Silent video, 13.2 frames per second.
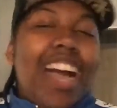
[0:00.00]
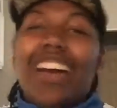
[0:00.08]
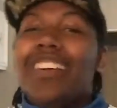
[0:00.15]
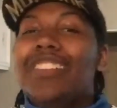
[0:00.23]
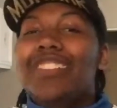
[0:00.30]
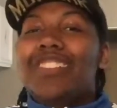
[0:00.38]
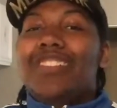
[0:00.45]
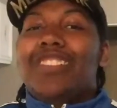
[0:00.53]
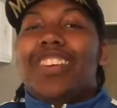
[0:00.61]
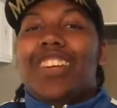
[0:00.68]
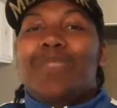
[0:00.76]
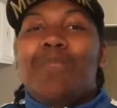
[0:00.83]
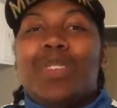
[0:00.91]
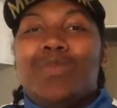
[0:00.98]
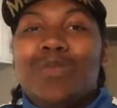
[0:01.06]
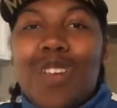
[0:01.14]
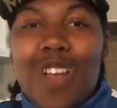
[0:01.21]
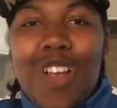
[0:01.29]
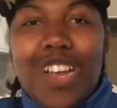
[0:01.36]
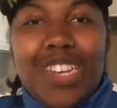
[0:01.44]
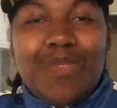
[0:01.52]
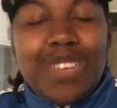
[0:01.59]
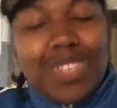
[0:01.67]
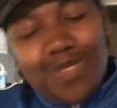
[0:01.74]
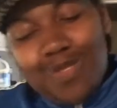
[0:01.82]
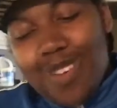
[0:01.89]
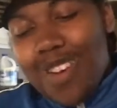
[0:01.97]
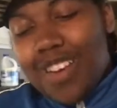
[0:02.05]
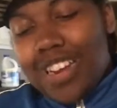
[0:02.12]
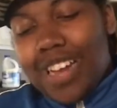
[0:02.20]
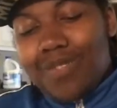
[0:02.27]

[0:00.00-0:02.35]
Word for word: I don't know. It makes me worried. It makes me worried.